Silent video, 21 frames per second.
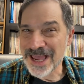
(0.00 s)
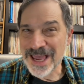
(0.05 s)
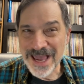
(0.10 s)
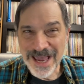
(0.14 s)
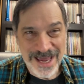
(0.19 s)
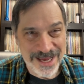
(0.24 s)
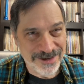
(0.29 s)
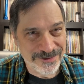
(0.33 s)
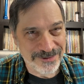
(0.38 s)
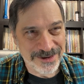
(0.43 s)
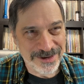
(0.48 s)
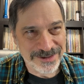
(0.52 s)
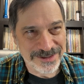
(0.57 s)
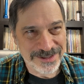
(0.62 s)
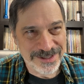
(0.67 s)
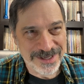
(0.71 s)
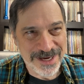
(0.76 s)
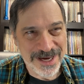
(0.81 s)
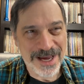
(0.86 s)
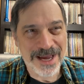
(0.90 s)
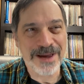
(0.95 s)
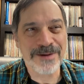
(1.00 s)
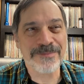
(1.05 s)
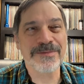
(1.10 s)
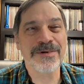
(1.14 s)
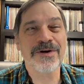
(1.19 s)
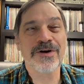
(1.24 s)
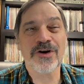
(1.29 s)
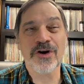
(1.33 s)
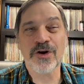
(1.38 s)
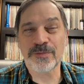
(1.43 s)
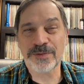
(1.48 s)
Had a great time.
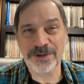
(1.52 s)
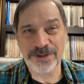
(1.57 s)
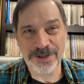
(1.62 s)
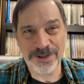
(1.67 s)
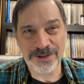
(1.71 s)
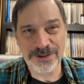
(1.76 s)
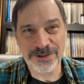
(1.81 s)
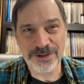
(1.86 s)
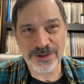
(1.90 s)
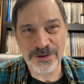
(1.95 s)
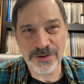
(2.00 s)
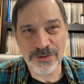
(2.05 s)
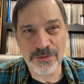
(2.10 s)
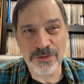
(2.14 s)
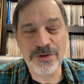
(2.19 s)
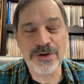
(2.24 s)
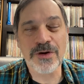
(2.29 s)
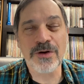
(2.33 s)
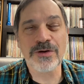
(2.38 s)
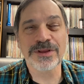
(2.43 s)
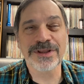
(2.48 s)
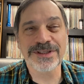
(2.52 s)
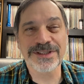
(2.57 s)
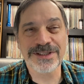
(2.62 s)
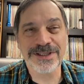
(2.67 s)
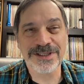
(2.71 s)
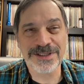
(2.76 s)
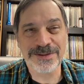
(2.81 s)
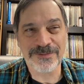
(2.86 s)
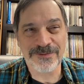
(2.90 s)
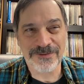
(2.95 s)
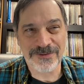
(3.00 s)
Hope you did too. Go listen to
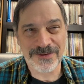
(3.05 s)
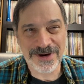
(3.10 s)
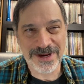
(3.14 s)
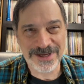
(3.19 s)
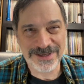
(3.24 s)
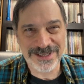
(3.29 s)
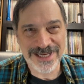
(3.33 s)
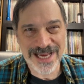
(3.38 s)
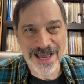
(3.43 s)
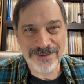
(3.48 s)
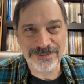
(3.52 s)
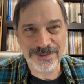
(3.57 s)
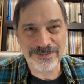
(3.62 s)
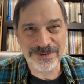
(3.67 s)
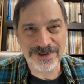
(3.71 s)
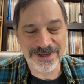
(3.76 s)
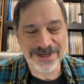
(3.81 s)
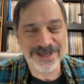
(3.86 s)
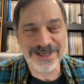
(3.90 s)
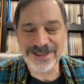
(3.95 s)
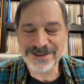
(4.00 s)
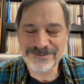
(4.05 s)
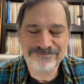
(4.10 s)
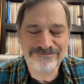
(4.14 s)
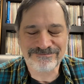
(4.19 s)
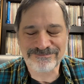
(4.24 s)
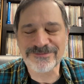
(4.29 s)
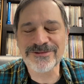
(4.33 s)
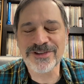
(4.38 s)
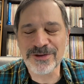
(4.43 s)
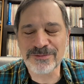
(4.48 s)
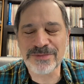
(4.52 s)
some Frank Zappa because
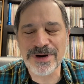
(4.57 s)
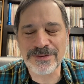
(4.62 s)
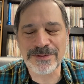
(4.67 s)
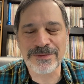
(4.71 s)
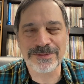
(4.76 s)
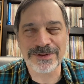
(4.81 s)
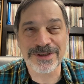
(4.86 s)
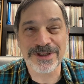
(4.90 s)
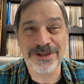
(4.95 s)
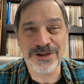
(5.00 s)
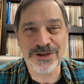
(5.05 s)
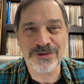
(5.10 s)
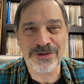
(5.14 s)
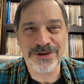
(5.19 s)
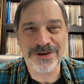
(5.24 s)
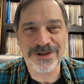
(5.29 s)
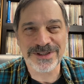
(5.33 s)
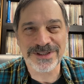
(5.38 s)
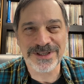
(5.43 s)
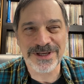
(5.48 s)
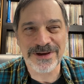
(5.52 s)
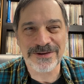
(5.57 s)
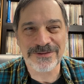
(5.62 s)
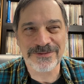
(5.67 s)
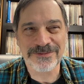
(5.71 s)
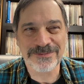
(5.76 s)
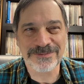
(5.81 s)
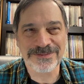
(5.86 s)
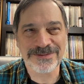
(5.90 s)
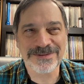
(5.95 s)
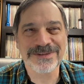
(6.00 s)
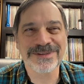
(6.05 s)
you'll probably enjoy yourself.
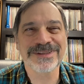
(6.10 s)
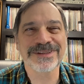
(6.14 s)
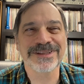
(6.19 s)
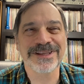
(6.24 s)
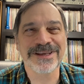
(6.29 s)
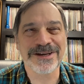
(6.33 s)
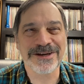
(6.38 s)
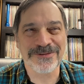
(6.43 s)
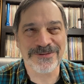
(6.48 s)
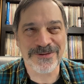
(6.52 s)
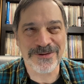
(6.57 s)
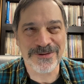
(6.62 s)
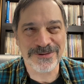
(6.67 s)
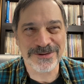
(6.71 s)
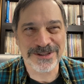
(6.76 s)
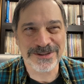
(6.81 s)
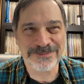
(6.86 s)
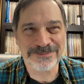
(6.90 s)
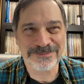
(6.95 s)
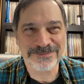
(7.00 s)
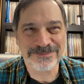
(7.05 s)
Later, folks.